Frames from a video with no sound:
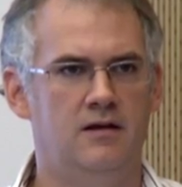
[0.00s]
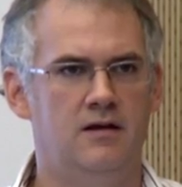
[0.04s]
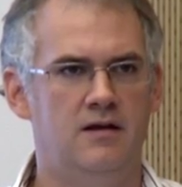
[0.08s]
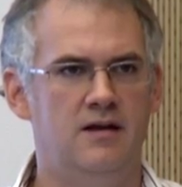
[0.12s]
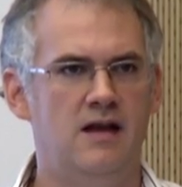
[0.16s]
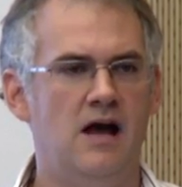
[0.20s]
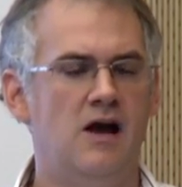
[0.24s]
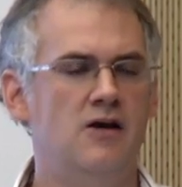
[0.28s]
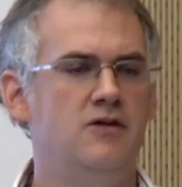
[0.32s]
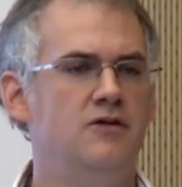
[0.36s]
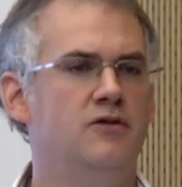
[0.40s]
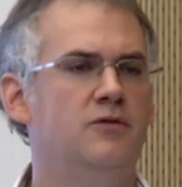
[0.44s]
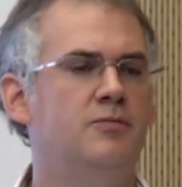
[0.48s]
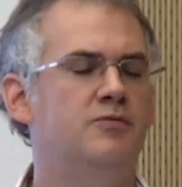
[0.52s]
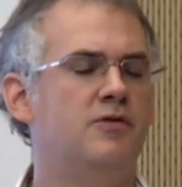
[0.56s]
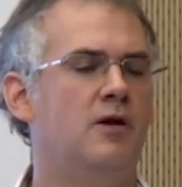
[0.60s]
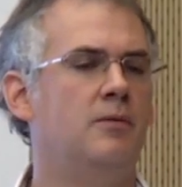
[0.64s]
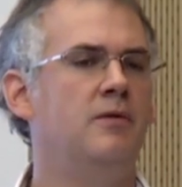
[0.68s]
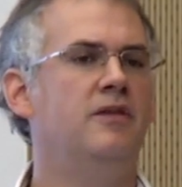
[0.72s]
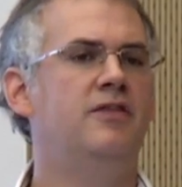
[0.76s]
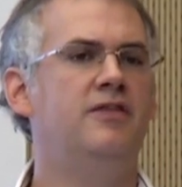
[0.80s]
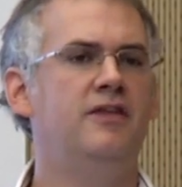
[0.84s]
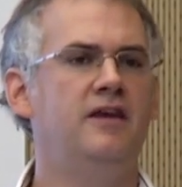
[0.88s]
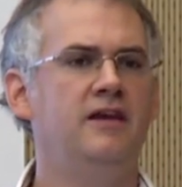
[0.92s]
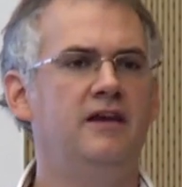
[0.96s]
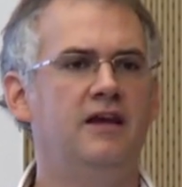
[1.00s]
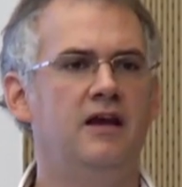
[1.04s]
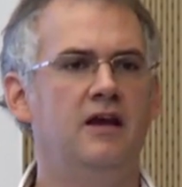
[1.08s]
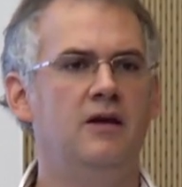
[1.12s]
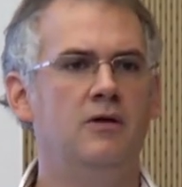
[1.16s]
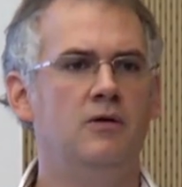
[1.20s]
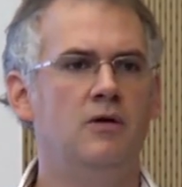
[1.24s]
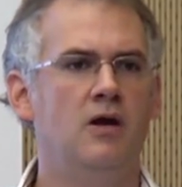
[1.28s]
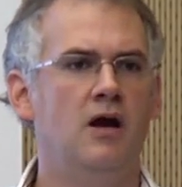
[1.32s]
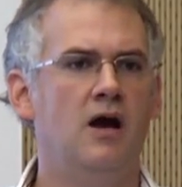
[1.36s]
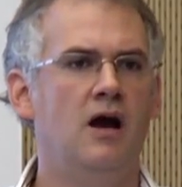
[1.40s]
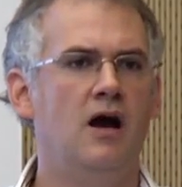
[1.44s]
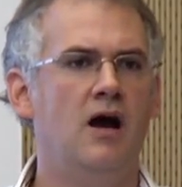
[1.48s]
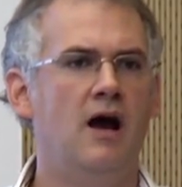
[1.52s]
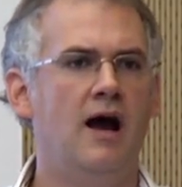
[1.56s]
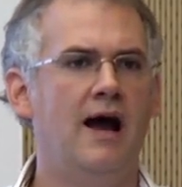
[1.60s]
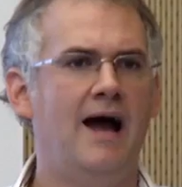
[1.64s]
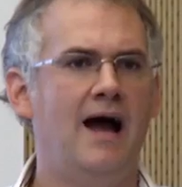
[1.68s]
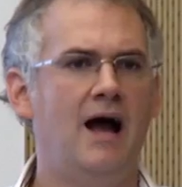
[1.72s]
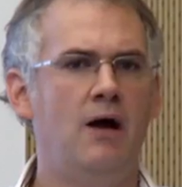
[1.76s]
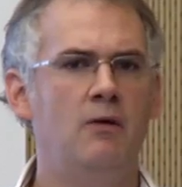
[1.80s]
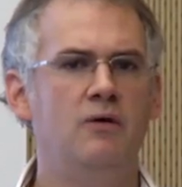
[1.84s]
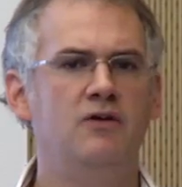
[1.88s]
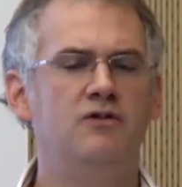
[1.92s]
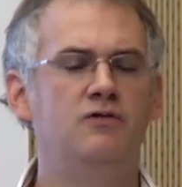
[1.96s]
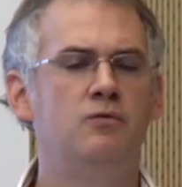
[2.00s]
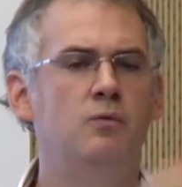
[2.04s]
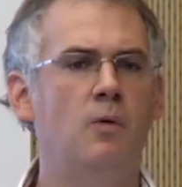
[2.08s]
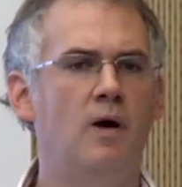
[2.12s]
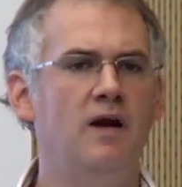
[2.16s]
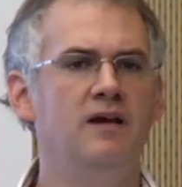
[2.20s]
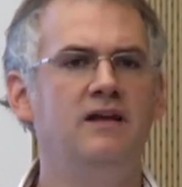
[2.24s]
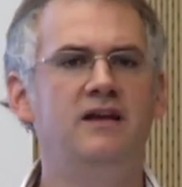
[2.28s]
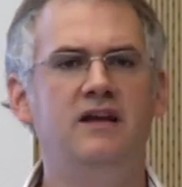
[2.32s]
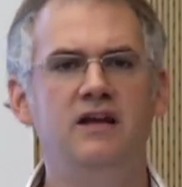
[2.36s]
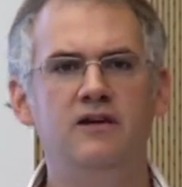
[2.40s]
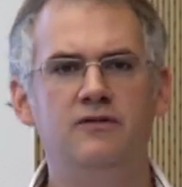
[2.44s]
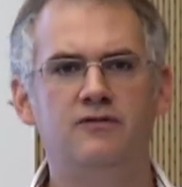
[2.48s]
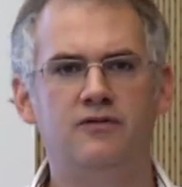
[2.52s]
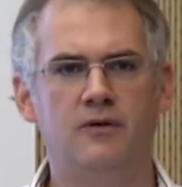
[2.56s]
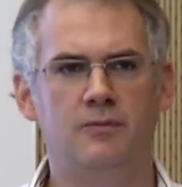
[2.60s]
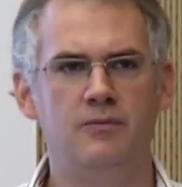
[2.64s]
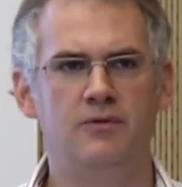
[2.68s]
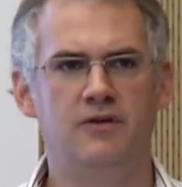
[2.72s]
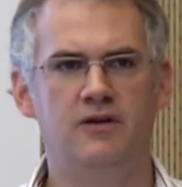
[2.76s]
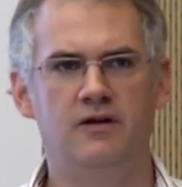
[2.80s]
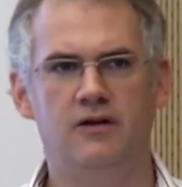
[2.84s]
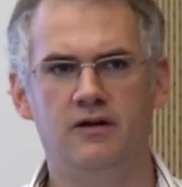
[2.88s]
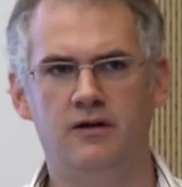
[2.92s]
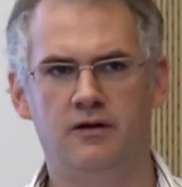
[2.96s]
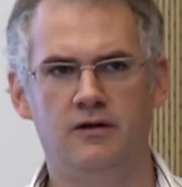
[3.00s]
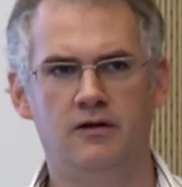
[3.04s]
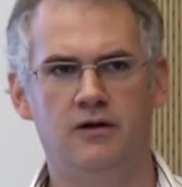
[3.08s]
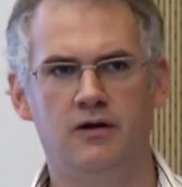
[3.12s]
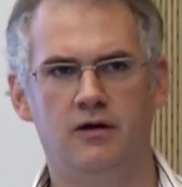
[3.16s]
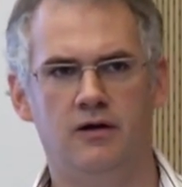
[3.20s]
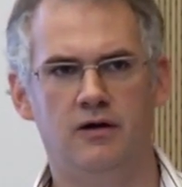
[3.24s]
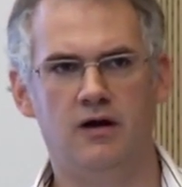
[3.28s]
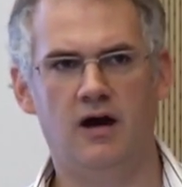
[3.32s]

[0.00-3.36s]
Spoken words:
Now, you're probably thinking, how is one key from the